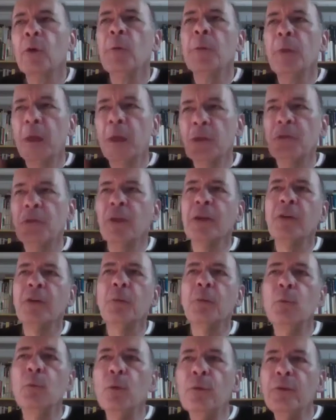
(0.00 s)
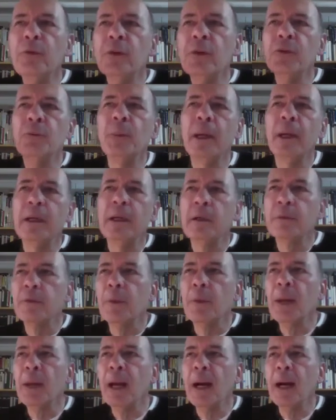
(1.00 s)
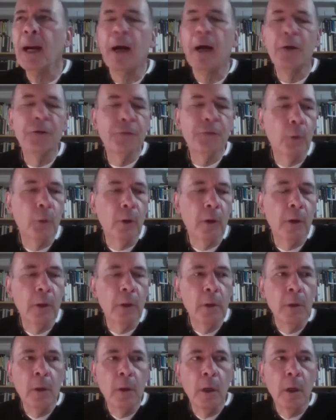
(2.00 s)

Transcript: it's like the movies made of the past where